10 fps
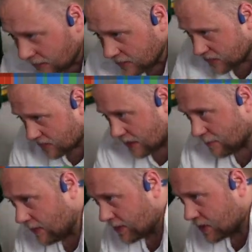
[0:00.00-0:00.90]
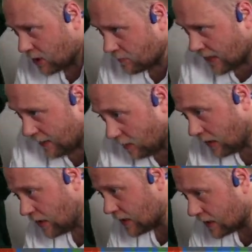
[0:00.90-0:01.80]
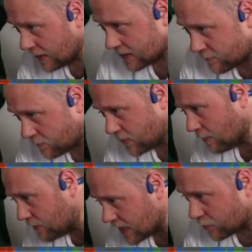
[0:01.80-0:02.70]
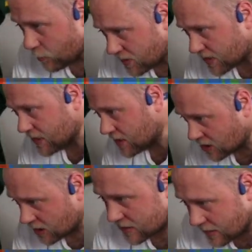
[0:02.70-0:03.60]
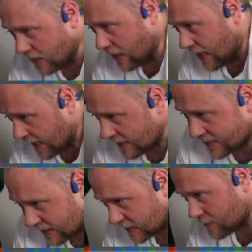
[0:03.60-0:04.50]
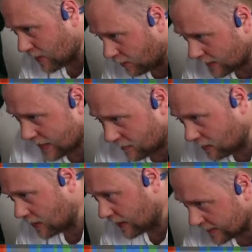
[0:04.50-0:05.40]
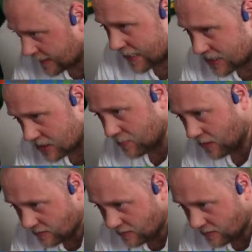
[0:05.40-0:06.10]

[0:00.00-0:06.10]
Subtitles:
Just coming around the top now. Can the big group of C's just 8 seconds behind now? Can they catch him?